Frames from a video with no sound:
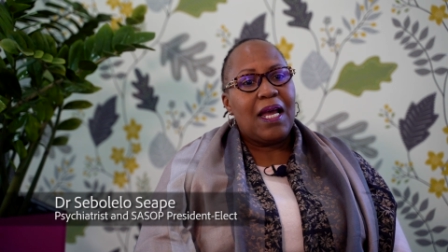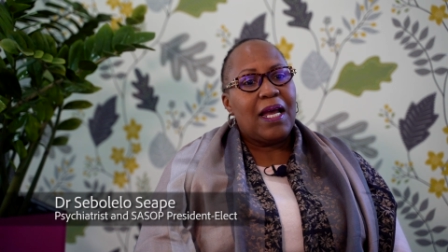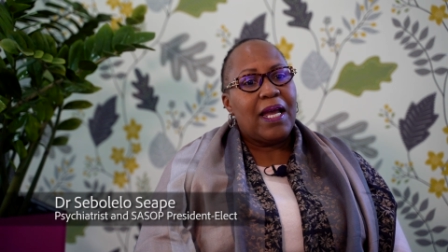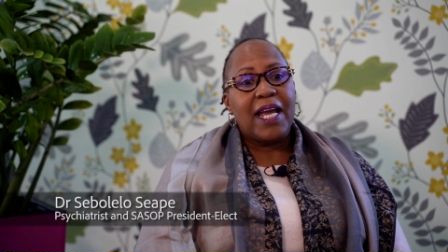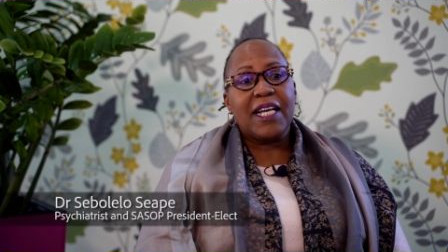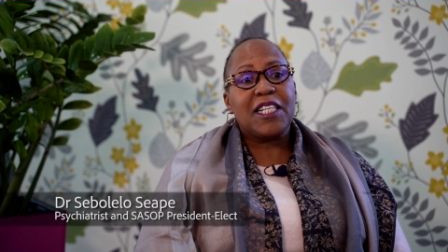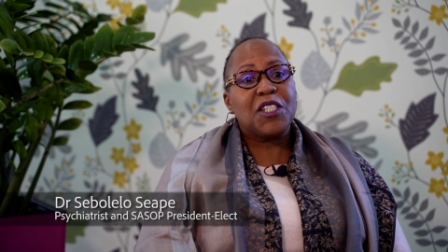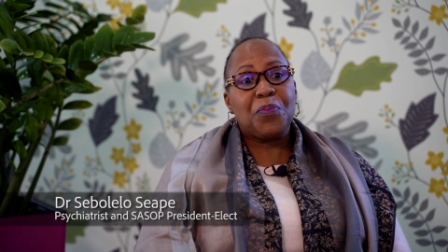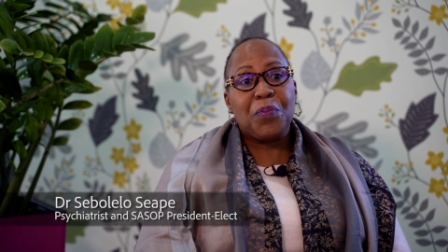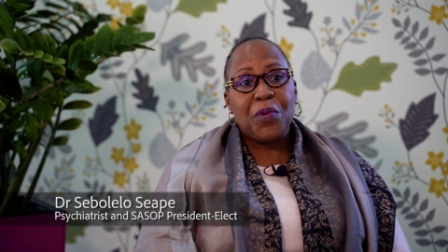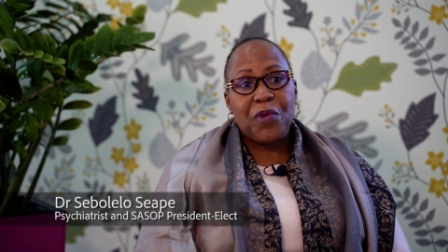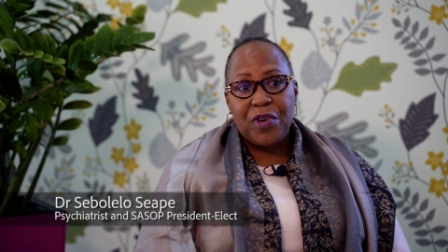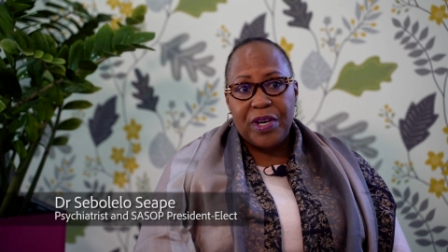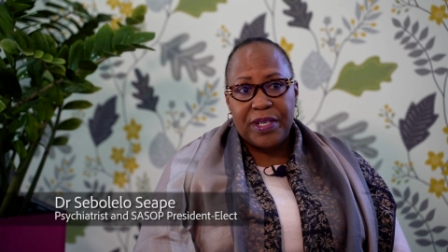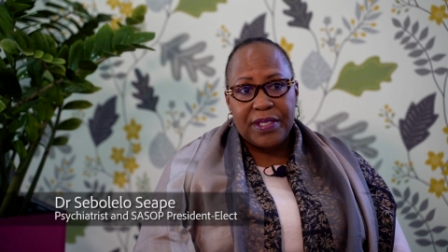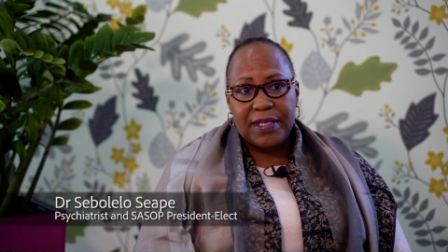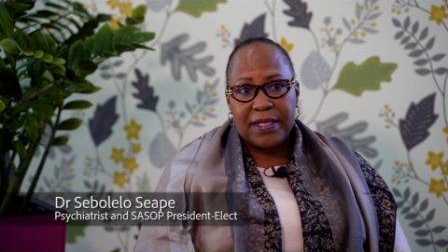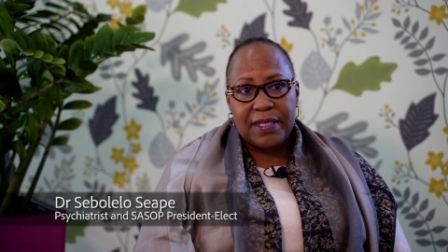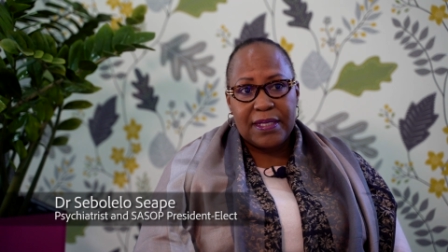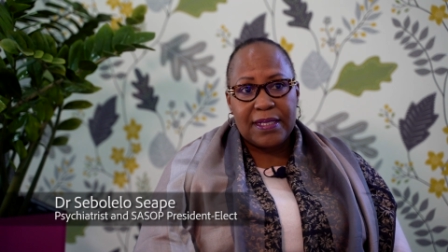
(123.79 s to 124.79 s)

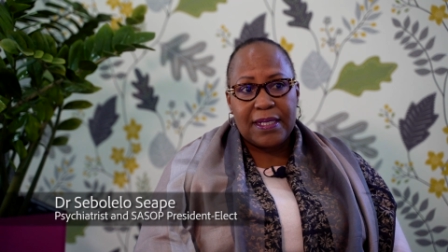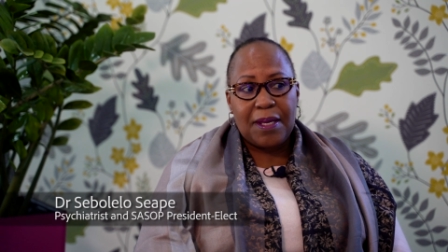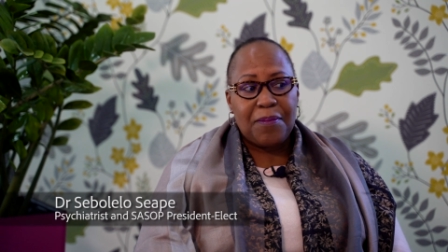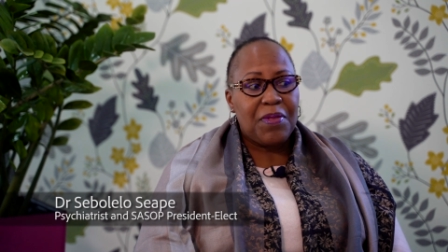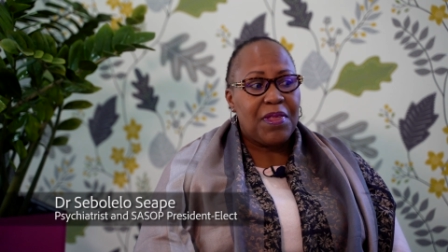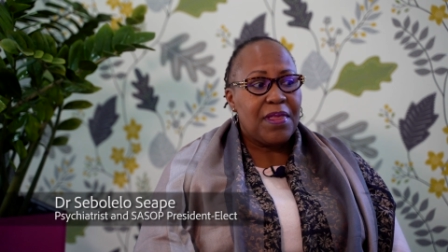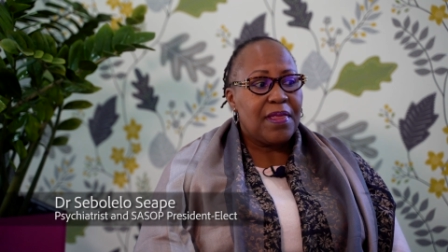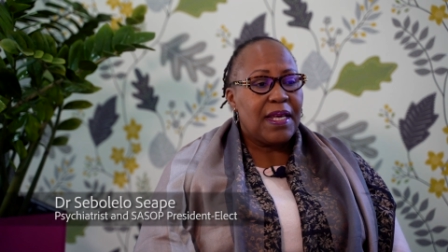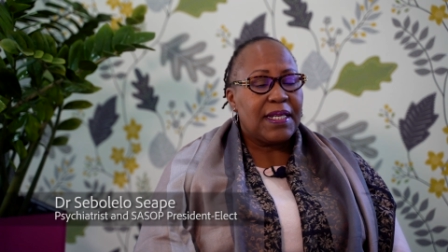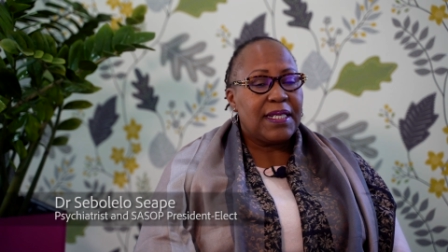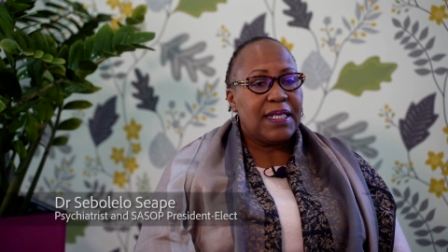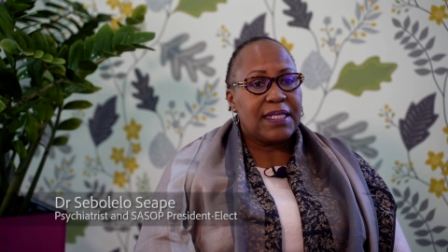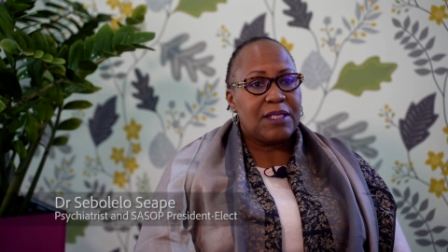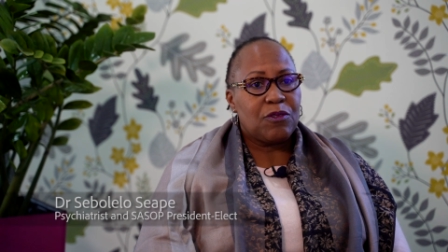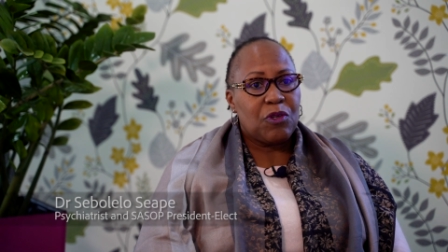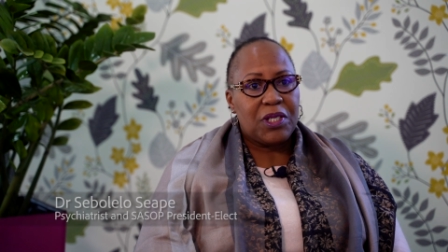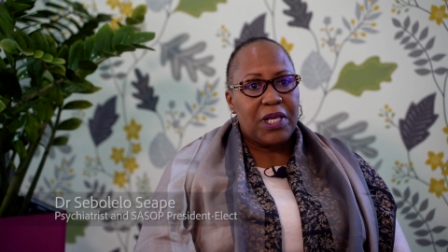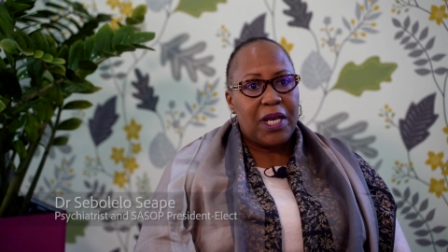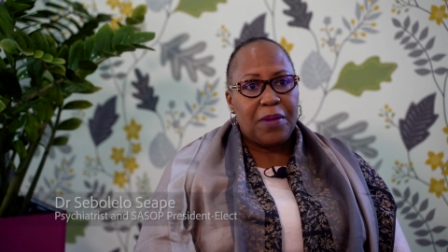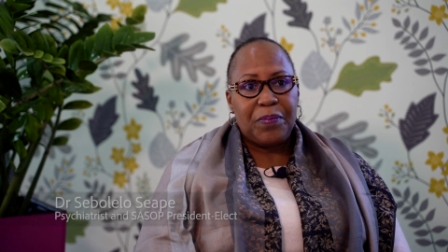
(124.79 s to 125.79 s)
experience, something that has
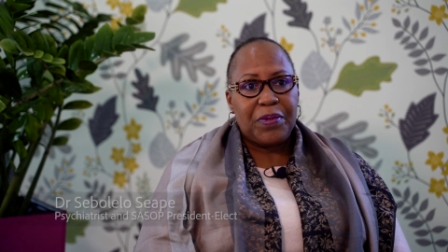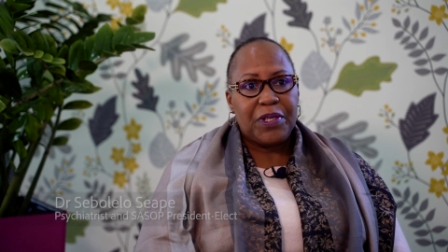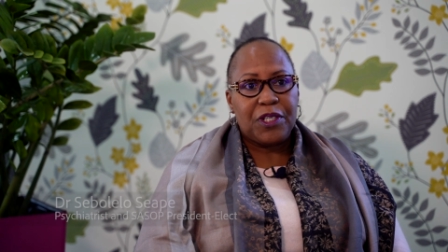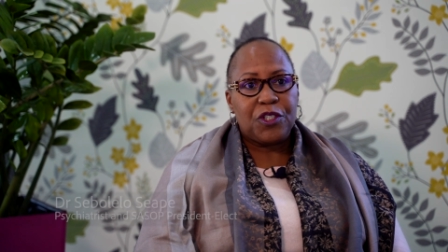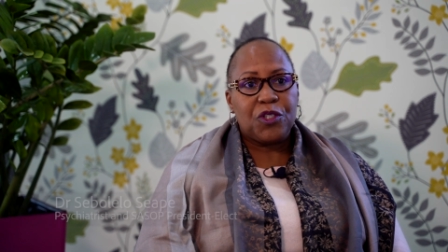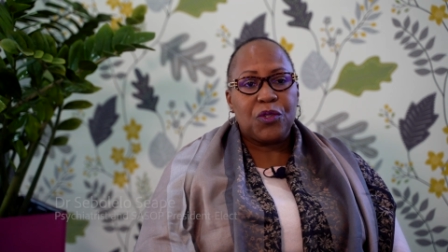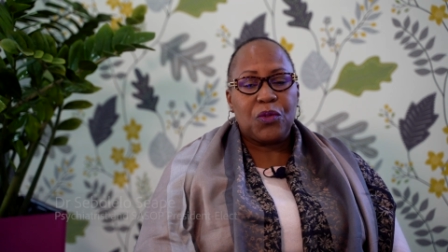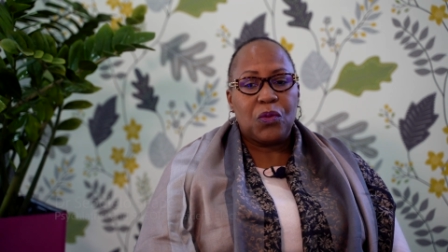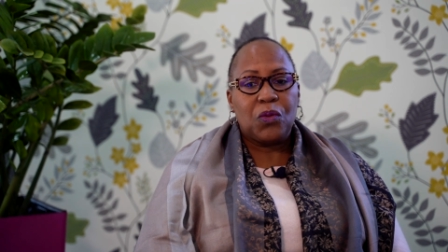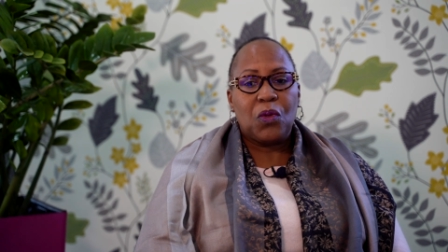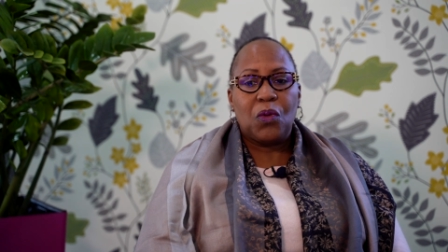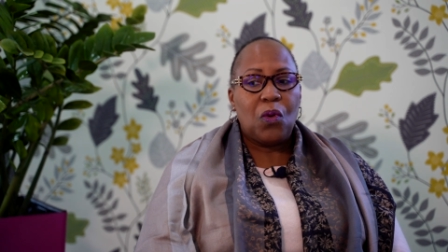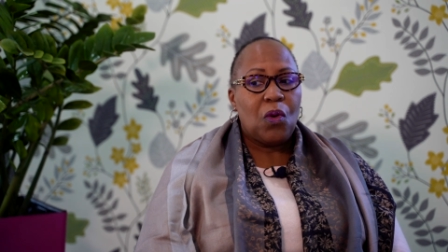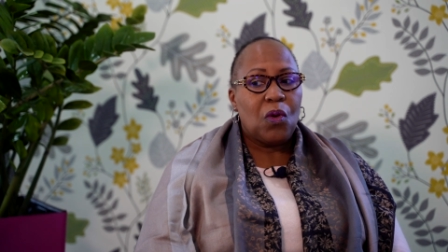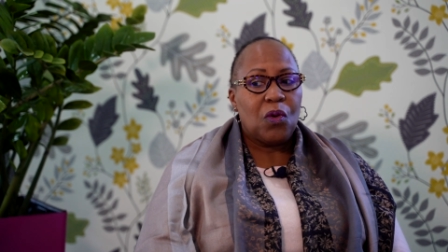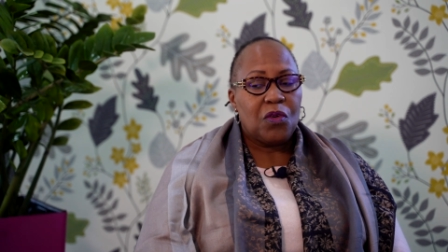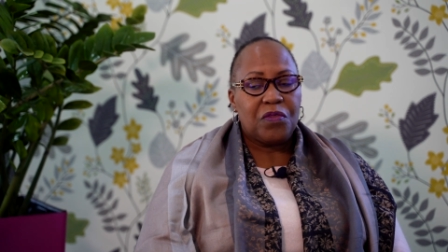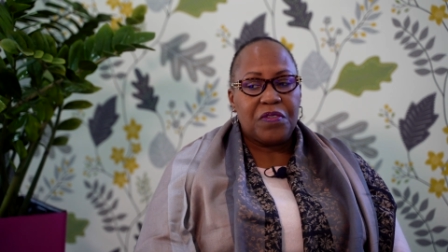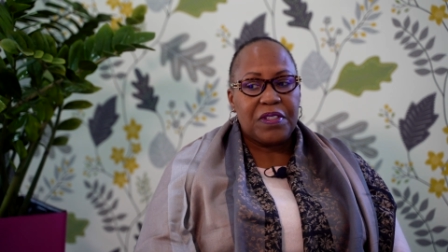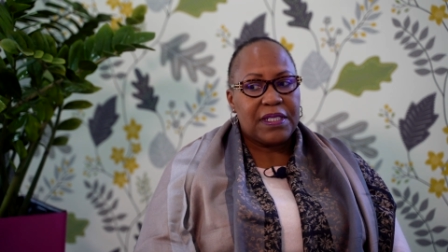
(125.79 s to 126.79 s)
not happened to
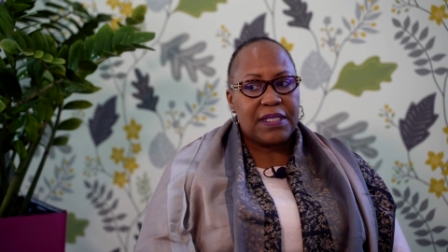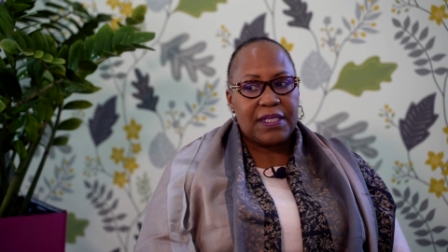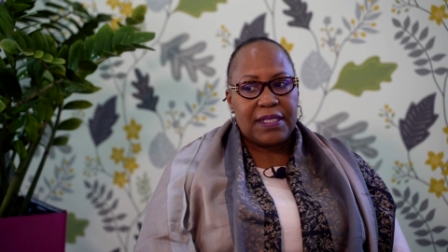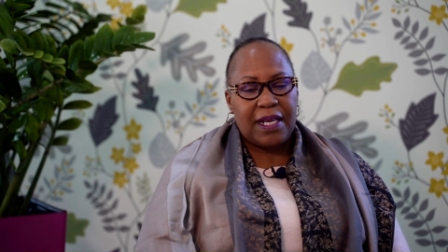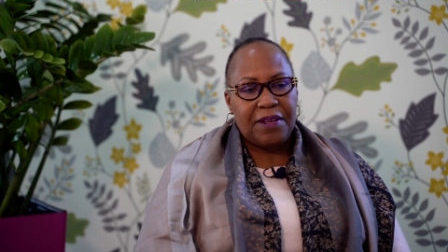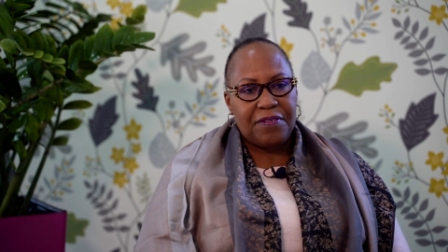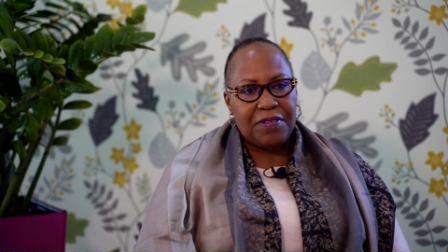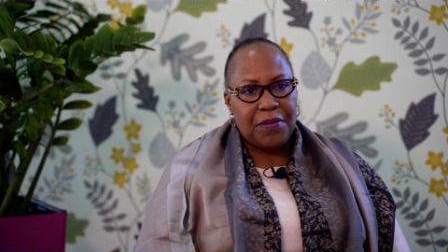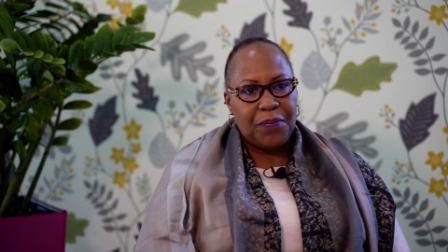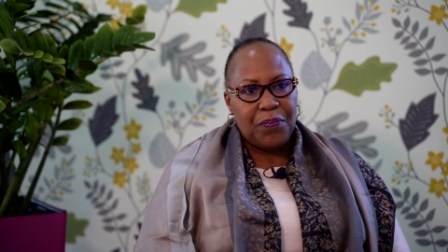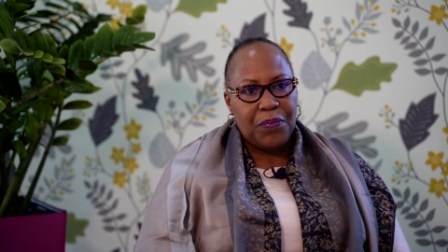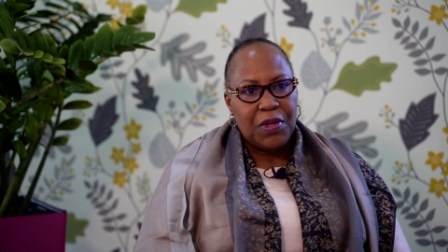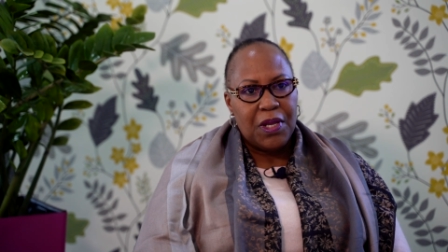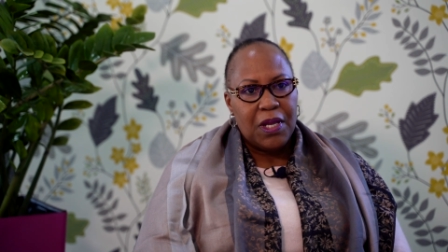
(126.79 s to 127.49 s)
all of us ever.